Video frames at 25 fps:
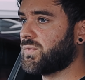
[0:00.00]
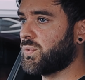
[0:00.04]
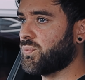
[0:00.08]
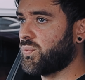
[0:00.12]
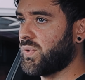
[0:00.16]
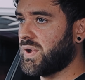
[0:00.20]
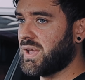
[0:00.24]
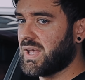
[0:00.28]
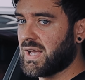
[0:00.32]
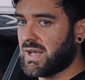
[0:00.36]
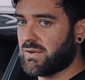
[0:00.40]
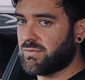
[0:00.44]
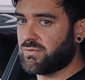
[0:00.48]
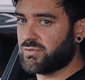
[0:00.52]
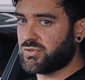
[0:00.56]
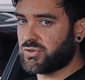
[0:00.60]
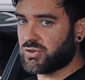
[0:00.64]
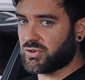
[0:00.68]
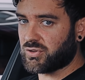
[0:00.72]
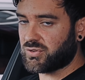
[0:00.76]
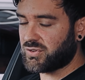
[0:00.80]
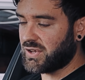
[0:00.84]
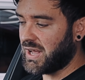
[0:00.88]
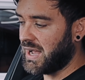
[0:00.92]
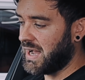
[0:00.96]
we have
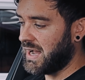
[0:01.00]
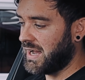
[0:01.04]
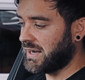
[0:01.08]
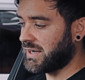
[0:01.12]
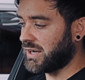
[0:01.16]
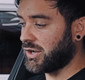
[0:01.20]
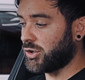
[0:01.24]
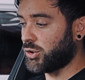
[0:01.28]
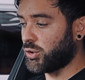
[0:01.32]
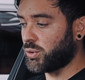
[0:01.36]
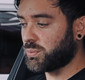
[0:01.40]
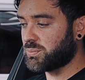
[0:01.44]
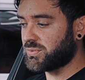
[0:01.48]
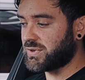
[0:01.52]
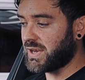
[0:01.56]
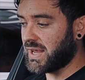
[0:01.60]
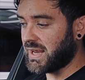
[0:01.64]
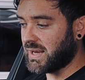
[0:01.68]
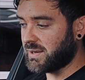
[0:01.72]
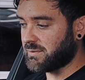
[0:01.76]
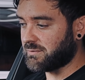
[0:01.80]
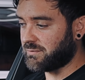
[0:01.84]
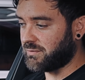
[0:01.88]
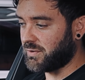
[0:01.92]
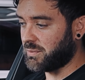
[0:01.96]
just had an
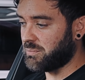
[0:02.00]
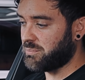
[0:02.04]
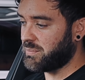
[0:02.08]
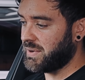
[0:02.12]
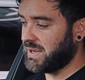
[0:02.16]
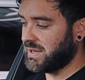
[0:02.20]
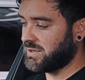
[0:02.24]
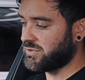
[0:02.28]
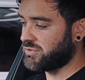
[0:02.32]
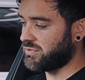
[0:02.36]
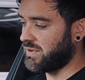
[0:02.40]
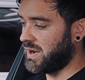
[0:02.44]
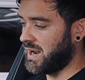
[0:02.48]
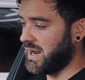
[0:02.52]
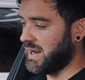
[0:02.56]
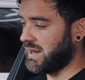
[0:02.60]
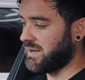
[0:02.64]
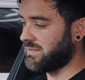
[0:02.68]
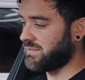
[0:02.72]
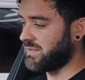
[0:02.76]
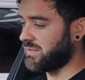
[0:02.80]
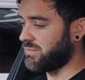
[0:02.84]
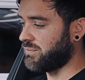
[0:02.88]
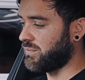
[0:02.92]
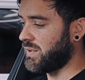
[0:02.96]
update from Bit
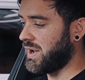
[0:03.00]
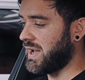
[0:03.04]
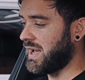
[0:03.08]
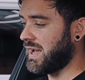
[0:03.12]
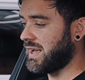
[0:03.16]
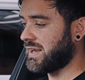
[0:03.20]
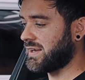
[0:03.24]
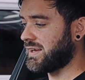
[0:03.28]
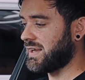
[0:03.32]
Drive where